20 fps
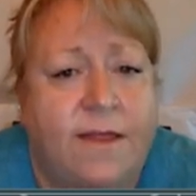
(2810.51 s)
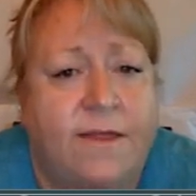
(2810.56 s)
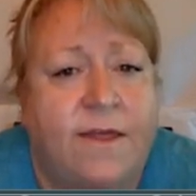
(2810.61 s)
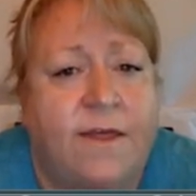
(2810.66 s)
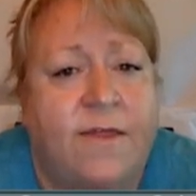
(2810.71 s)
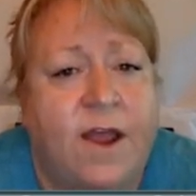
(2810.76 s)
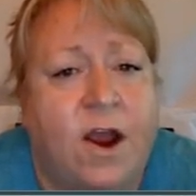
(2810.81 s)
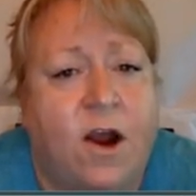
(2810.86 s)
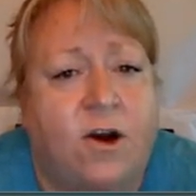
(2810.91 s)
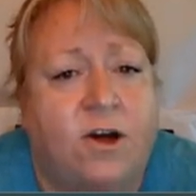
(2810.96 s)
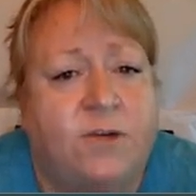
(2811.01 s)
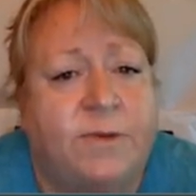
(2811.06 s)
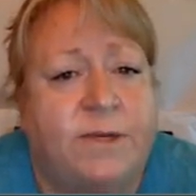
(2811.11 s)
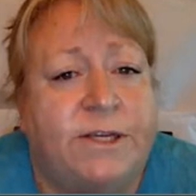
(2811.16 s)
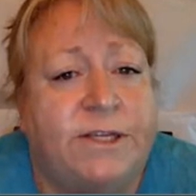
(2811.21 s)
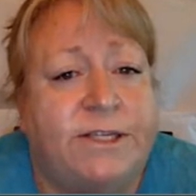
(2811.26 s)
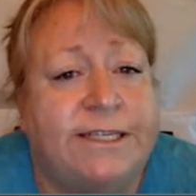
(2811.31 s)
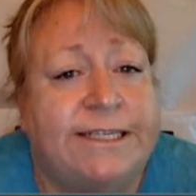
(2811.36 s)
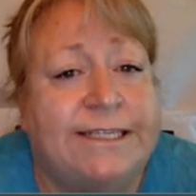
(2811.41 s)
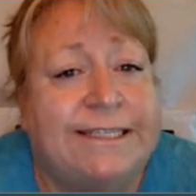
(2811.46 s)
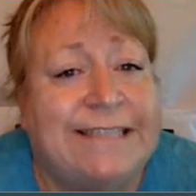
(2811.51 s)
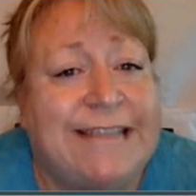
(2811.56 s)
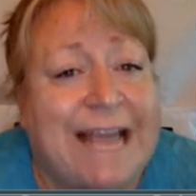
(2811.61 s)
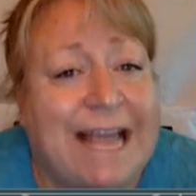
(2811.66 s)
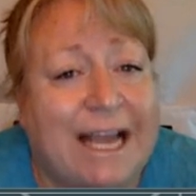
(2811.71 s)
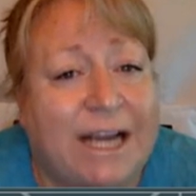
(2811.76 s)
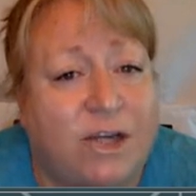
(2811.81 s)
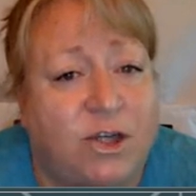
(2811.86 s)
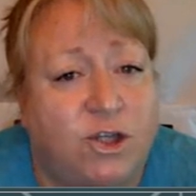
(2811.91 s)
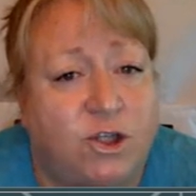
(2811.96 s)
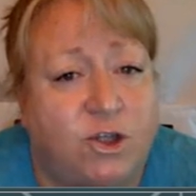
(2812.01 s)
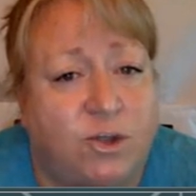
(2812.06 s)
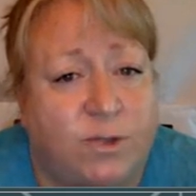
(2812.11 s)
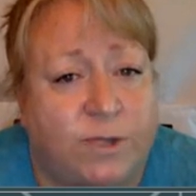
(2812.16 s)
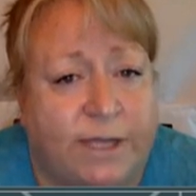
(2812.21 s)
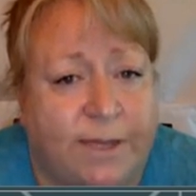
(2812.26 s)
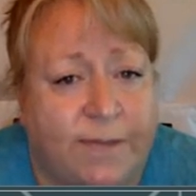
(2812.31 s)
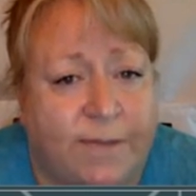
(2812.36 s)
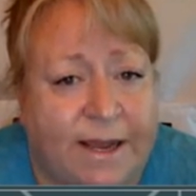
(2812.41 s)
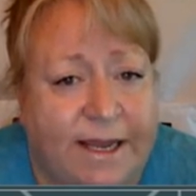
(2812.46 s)
than they are to be using
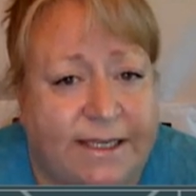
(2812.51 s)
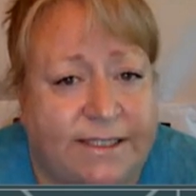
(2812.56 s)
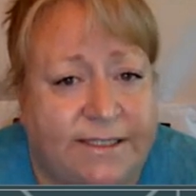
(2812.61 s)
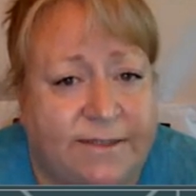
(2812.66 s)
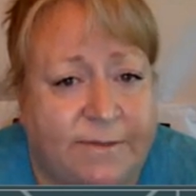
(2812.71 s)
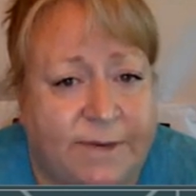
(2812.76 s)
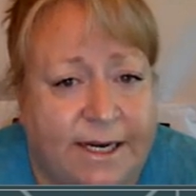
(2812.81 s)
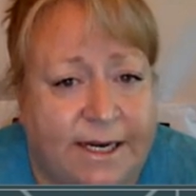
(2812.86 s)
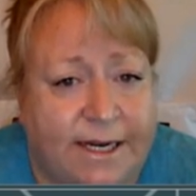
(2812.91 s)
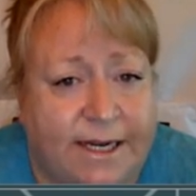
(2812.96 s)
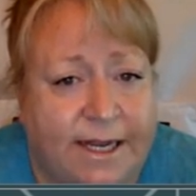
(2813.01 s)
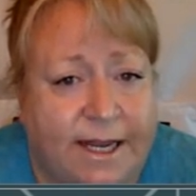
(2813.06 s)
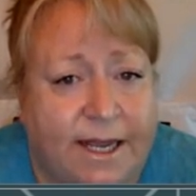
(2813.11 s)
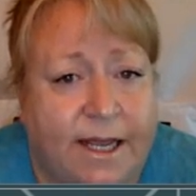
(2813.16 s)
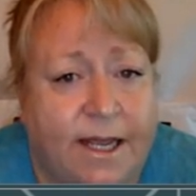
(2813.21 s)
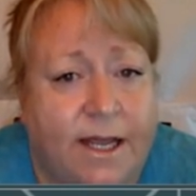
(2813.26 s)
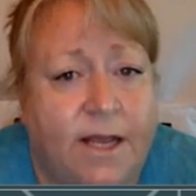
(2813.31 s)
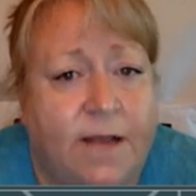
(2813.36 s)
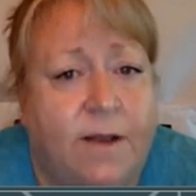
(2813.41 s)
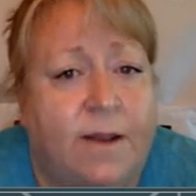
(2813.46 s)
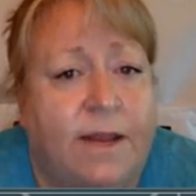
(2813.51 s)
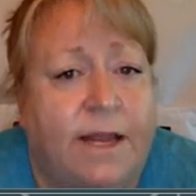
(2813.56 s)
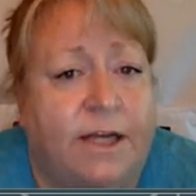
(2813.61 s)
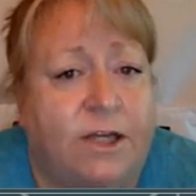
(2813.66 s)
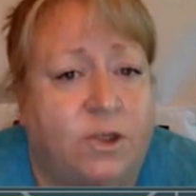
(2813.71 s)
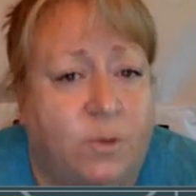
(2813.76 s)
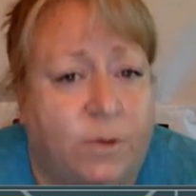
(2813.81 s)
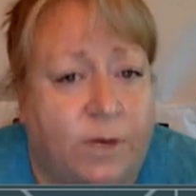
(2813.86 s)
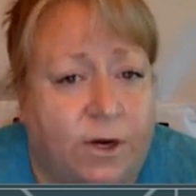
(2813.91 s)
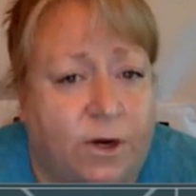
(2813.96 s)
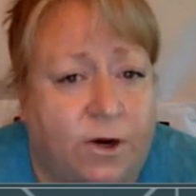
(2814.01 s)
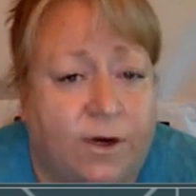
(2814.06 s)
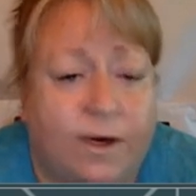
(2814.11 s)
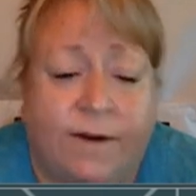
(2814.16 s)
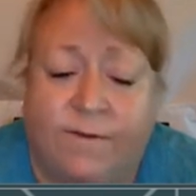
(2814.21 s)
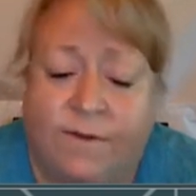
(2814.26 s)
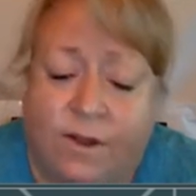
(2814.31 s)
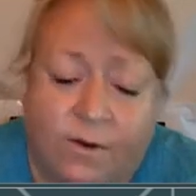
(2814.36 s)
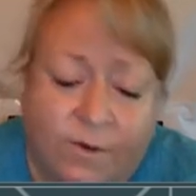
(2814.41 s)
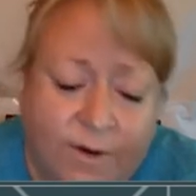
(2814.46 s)
textually based media like Twitter,
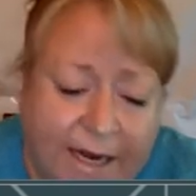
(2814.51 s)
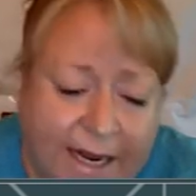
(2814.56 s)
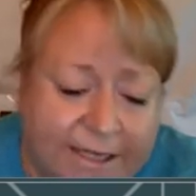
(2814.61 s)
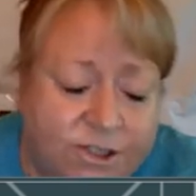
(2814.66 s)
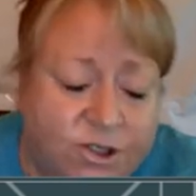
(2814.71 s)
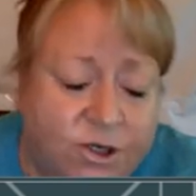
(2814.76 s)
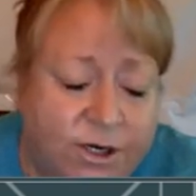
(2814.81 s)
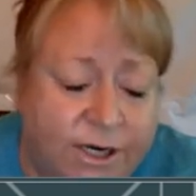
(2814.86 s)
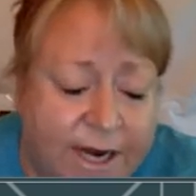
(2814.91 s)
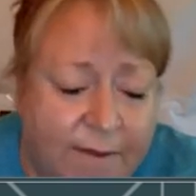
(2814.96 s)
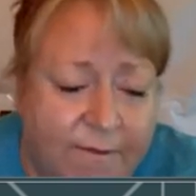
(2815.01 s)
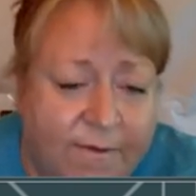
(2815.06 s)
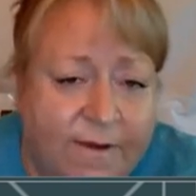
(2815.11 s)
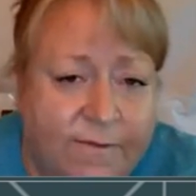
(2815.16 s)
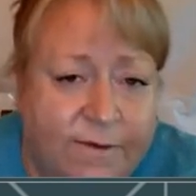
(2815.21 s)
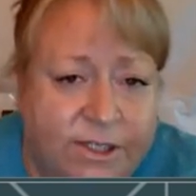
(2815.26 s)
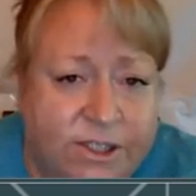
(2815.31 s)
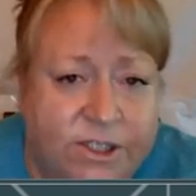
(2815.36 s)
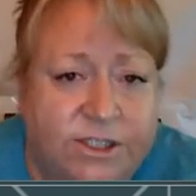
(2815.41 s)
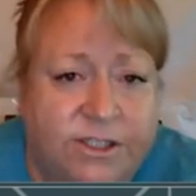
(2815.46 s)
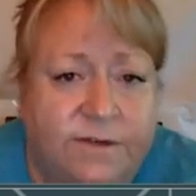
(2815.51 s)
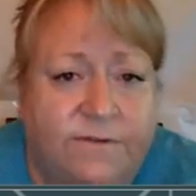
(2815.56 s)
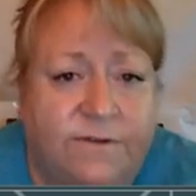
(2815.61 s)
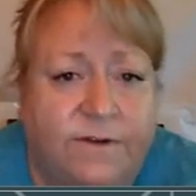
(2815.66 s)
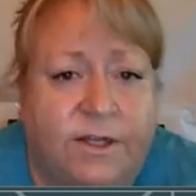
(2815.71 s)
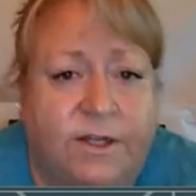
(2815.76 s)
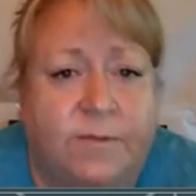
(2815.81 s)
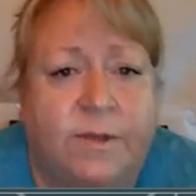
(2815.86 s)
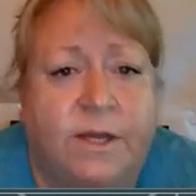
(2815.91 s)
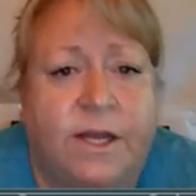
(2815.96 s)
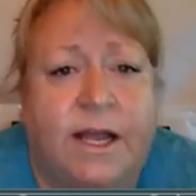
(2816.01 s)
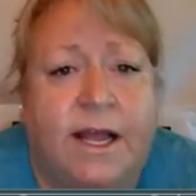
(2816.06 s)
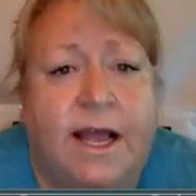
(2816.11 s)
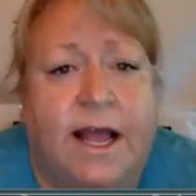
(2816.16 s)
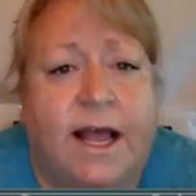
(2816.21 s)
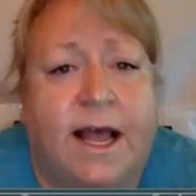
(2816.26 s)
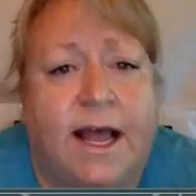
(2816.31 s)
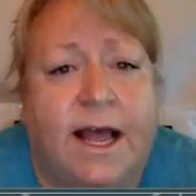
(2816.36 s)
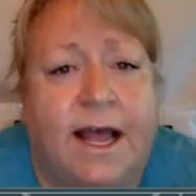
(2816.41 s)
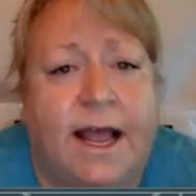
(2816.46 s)
even though, yes, you can have images and film
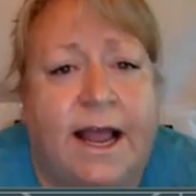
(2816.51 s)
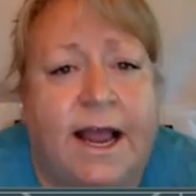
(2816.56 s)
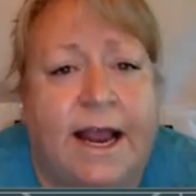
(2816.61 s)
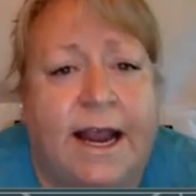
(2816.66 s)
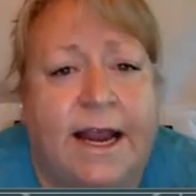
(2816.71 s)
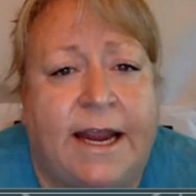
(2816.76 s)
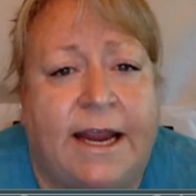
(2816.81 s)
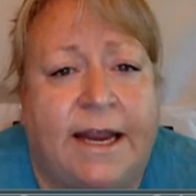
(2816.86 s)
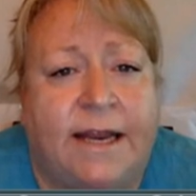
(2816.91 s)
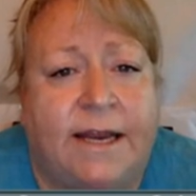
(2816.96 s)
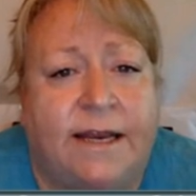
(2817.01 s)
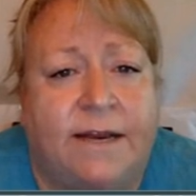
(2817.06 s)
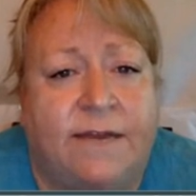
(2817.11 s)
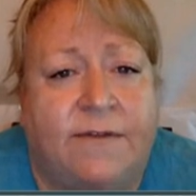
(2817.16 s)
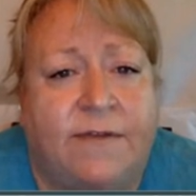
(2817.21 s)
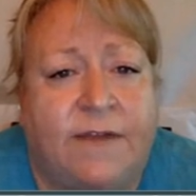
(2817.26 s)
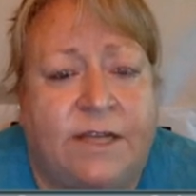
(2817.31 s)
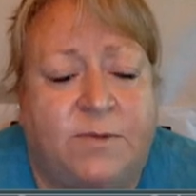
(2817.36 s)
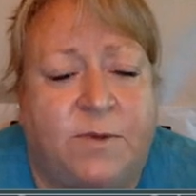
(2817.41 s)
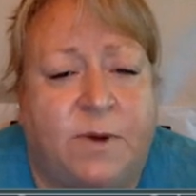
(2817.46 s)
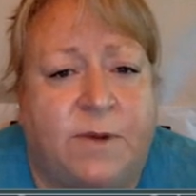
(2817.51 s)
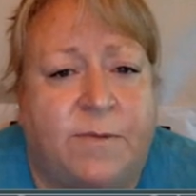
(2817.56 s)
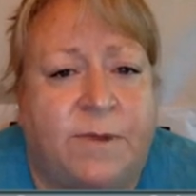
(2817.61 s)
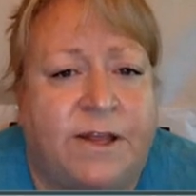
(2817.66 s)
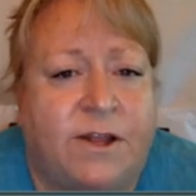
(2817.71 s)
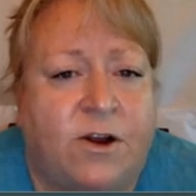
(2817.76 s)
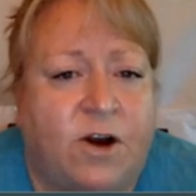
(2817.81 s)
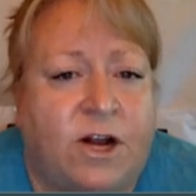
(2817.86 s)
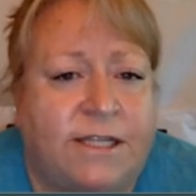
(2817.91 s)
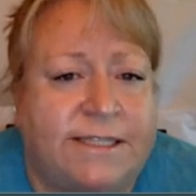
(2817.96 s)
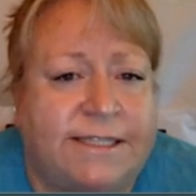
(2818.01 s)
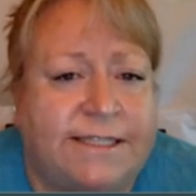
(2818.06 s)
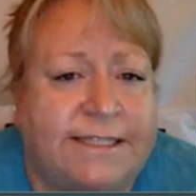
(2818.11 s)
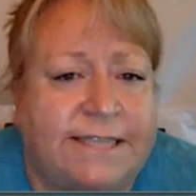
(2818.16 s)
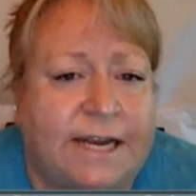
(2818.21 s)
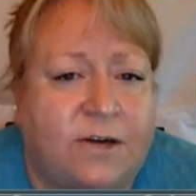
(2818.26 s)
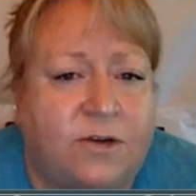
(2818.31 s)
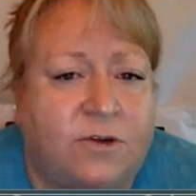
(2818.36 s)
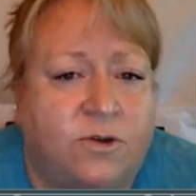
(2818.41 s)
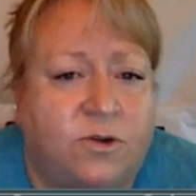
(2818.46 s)
uh, and Facebook, but they're not
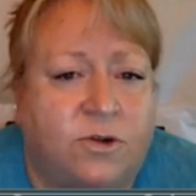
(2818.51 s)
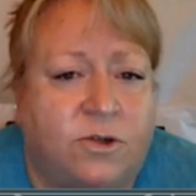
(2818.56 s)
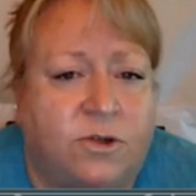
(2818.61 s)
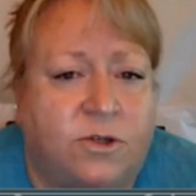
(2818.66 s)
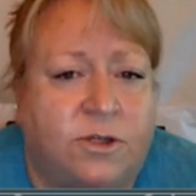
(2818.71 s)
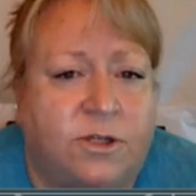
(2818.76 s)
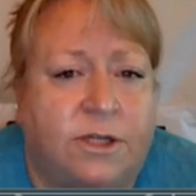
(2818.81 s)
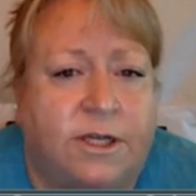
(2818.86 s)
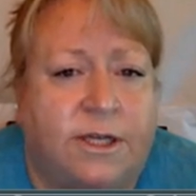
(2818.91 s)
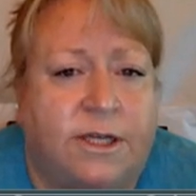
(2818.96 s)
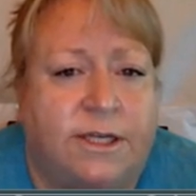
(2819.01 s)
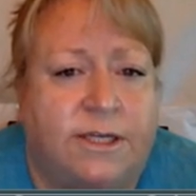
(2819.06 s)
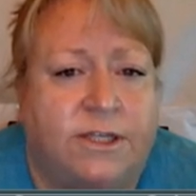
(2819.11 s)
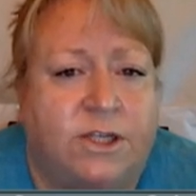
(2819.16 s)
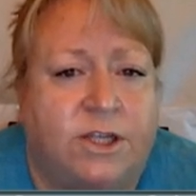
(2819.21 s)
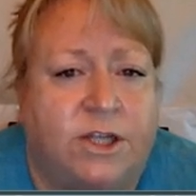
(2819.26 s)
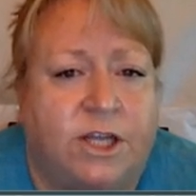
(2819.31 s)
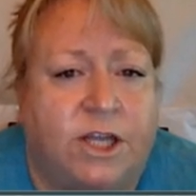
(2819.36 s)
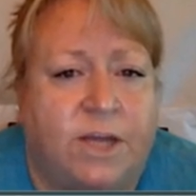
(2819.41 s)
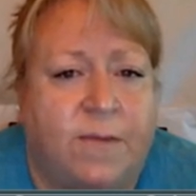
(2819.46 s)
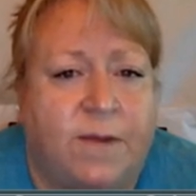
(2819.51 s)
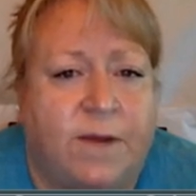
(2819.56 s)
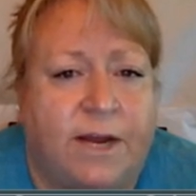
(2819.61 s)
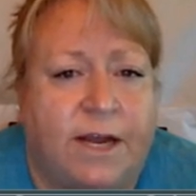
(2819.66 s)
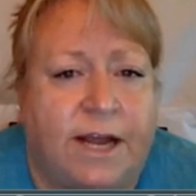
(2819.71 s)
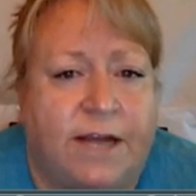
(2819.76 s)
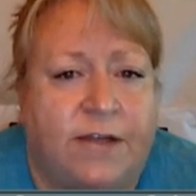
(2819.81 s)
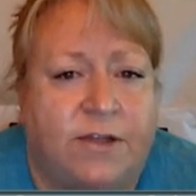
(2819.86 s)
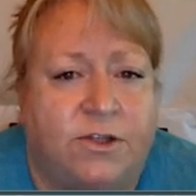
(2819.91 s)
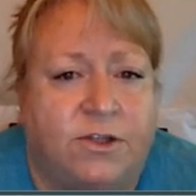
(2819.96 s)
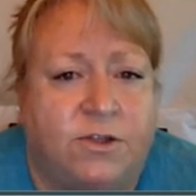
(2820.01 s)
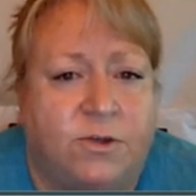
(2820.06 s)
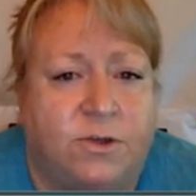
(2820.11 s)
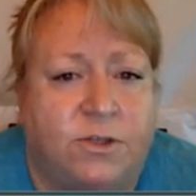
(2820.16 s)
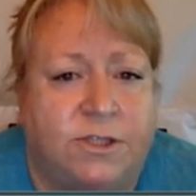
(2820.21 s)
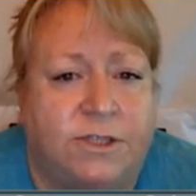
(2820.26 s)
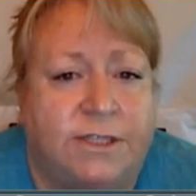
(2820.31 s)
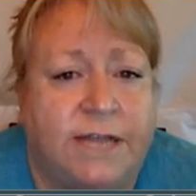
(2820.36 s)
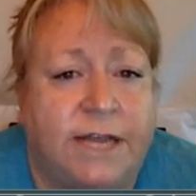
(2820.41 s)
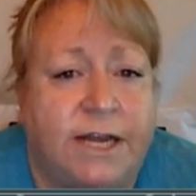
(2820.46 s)
central uh, to the communication
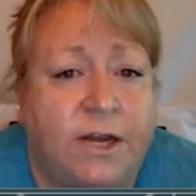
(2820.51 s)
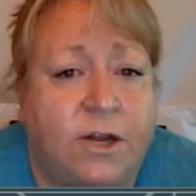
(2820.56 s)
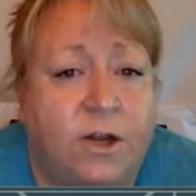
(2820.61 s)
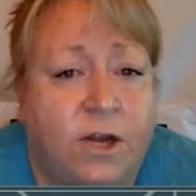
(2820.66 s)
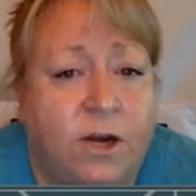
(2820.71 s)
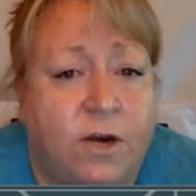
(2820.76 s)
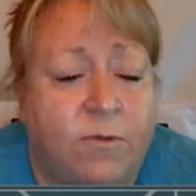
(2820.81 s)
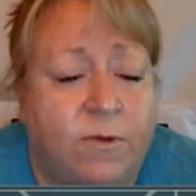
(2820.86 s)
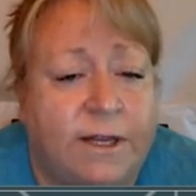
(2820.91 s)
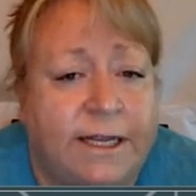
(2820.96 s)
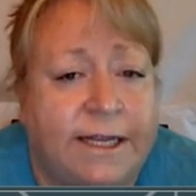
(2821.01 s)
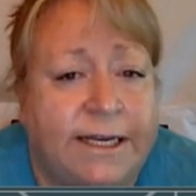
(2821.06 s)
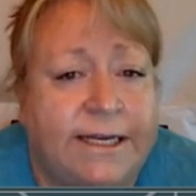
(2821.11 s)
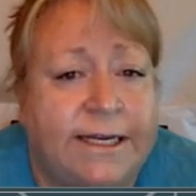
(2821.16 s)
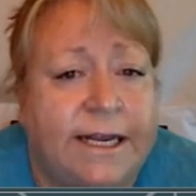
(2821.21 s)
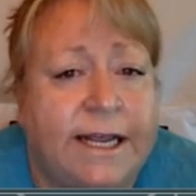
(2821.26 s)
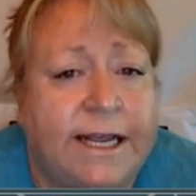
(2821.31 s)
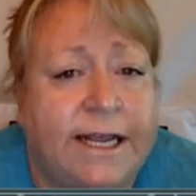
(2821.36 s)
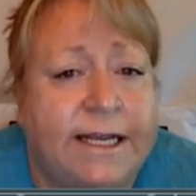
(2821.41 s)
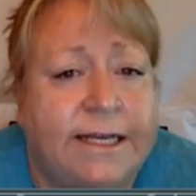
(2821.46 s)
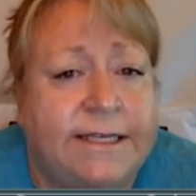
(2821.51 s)
sources. And you look at really